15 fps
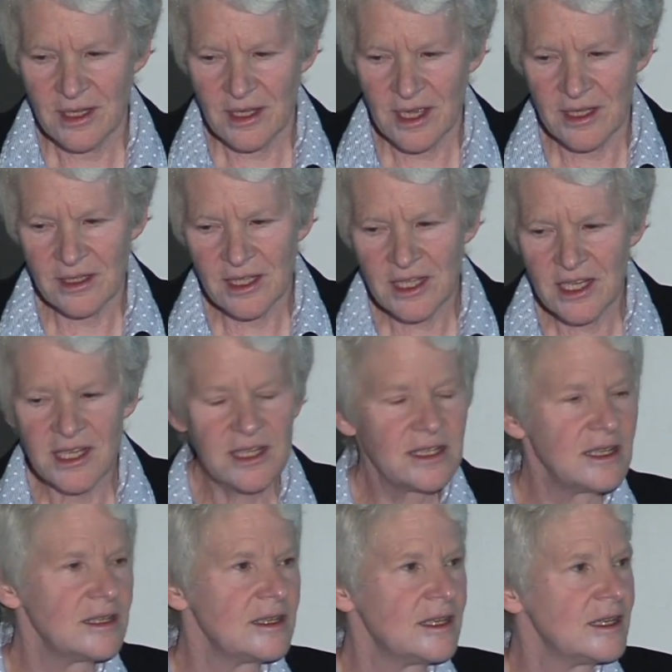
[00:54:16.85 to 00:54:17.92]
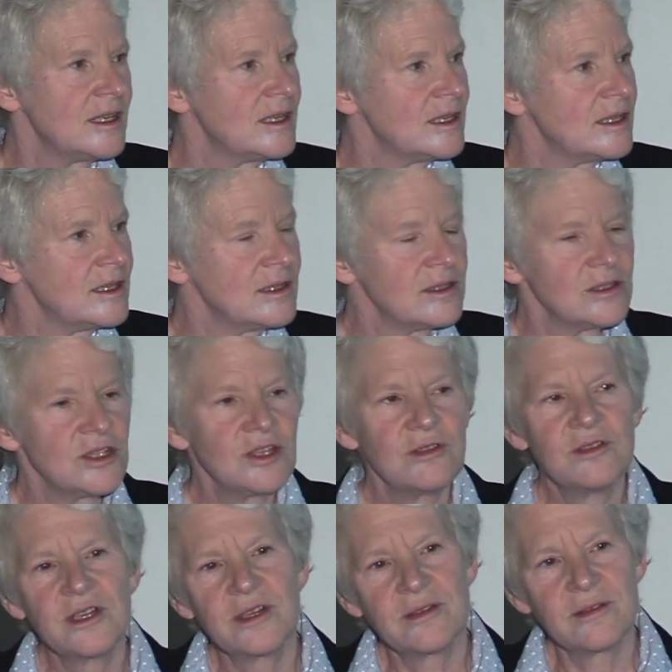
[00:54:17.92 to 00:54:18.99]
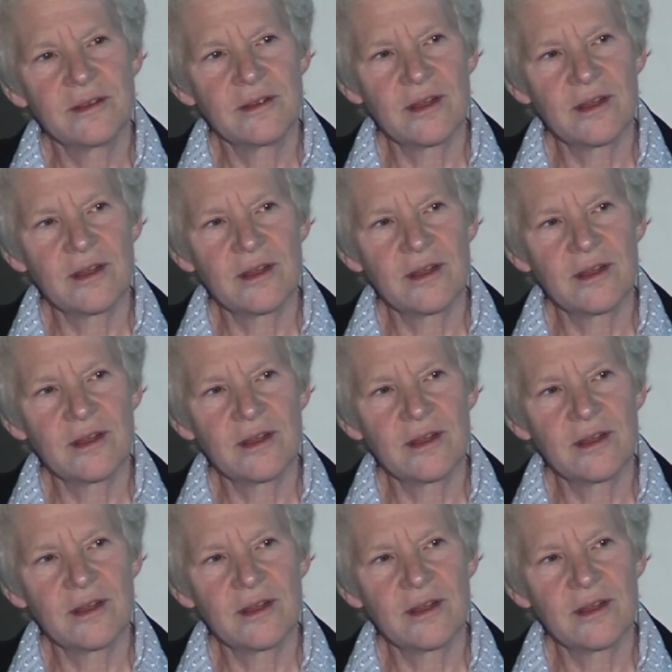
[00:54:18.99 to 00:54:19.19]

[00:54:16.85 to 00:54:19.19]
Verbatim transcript: can lead to